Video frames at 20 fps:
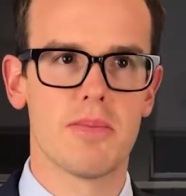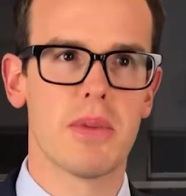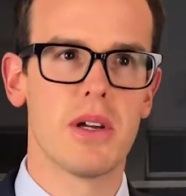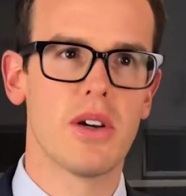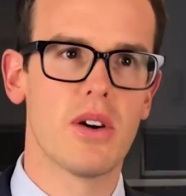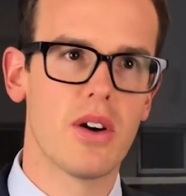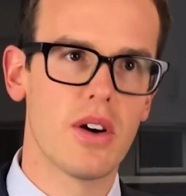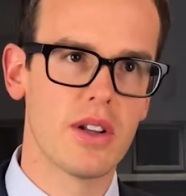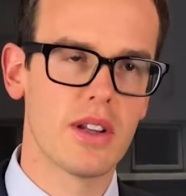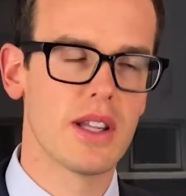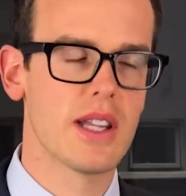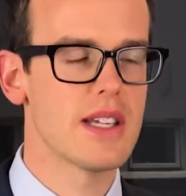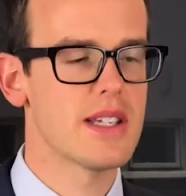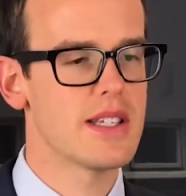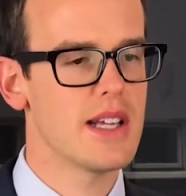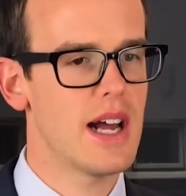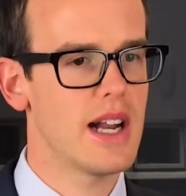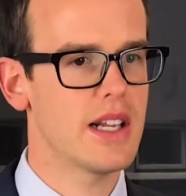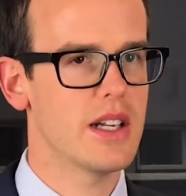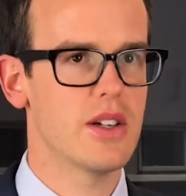and beyond, they're
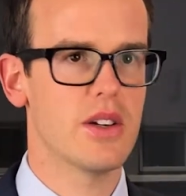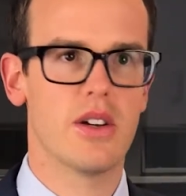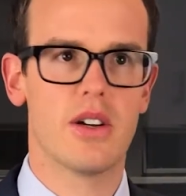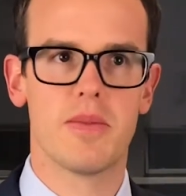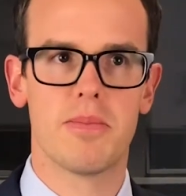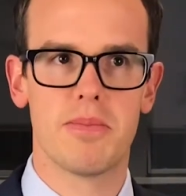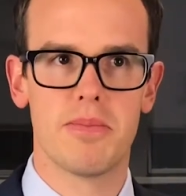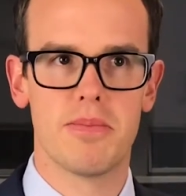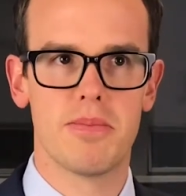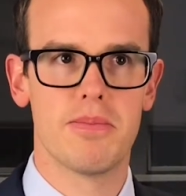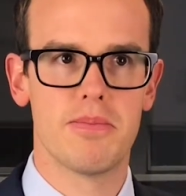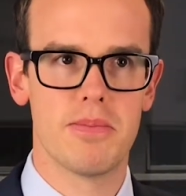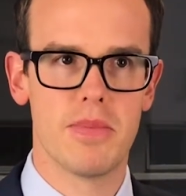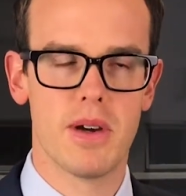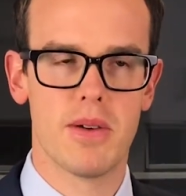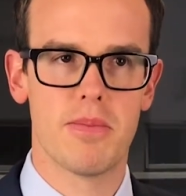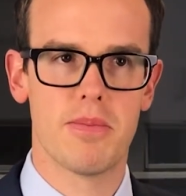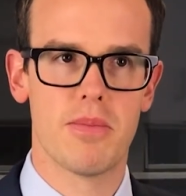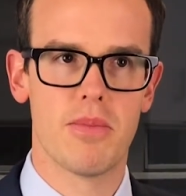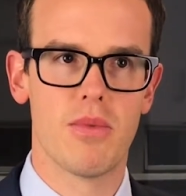starting to earn
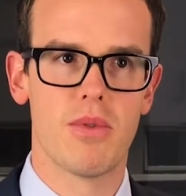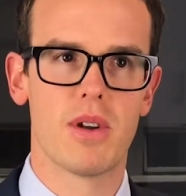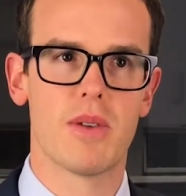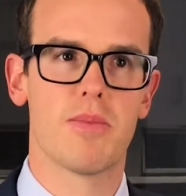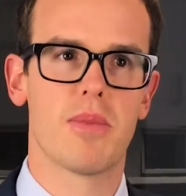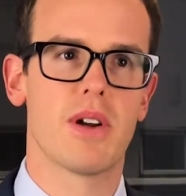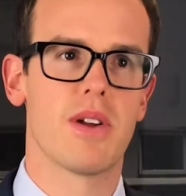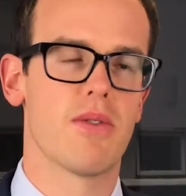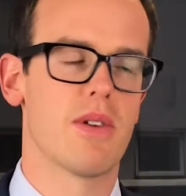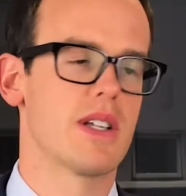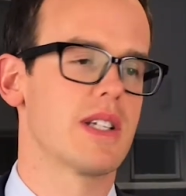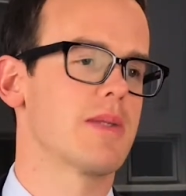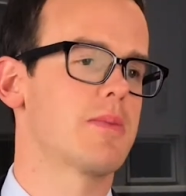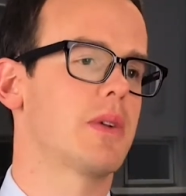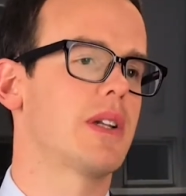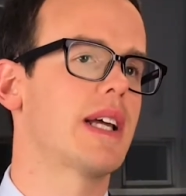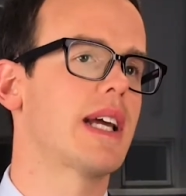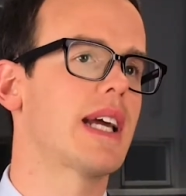a pretty reasonable